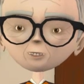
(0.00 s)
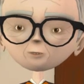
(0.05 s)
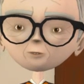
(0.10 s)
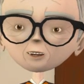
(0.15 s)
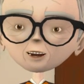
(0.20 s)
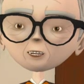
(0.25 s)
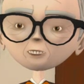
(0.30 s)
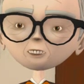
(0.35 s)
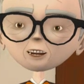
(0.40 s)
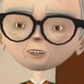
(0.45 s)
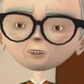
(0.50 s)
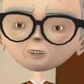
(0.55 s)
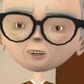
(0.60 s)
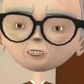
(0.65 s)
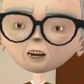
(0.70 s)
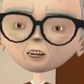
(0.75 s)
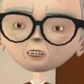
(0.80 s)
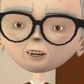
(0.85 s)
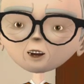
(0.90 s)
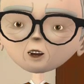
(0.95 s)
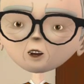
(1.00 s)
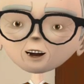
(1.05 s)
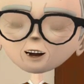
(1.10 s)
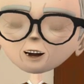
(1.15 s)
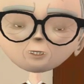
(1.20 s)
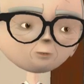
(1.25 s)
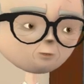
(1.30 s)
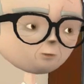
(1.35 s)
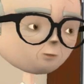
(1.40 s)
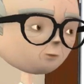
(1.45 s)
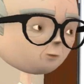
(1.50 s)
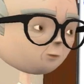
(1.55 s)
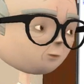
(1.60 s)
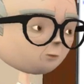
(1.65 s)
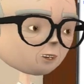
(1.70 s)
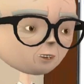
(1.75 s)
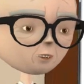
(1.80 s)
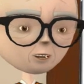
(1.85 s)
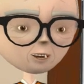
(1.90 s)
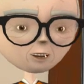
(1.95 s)
fix is necessary.
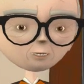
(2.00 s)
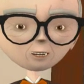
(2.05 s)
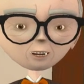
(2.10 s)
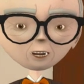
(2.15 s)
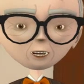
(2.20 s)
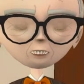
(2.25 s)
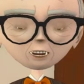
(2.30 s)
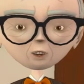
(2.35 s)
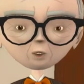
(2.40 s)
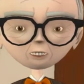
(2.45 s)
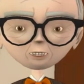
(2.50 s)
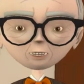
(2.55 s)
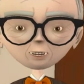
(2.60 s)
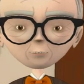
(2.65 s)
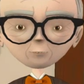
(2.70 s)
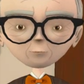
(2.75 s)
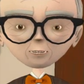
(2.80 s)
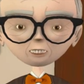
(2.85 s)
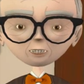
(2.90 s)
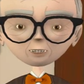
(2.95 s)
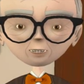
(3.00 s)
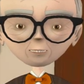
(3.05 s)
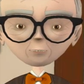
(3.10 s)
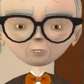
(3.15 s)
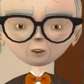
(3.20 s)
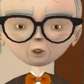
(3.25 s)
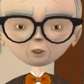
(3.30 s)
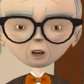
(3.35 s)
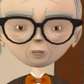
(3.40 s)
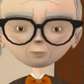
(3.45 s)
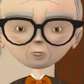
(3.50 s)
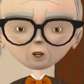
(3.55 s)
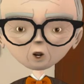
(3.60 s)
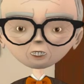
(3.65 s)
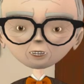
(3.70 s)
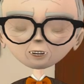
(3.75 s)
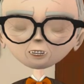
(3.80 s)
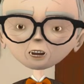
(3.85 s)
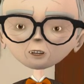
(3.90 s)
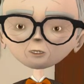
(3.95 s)
It then takes you step by step through the
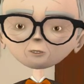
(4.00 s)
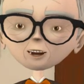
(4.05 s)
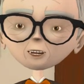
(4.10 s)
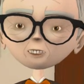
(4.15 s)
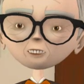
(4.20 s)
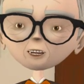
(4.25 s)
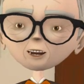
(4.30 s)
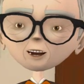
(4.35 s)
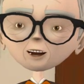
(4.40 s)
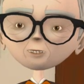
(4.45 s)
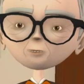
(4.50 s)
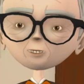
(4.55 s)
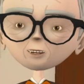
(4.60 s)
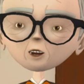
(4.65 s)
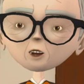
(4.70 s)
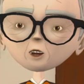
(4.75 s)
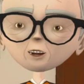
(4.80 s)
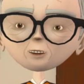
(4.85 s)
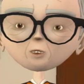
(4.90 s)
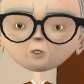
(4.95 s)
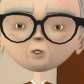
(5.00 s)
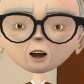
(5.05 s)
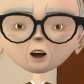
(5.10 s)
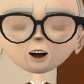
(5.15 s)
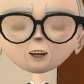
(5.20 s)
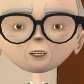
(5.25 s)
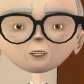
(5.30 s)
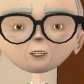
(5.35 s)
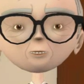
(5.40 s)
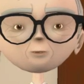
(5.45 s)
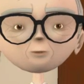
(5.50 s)
process of fixing each error and warning.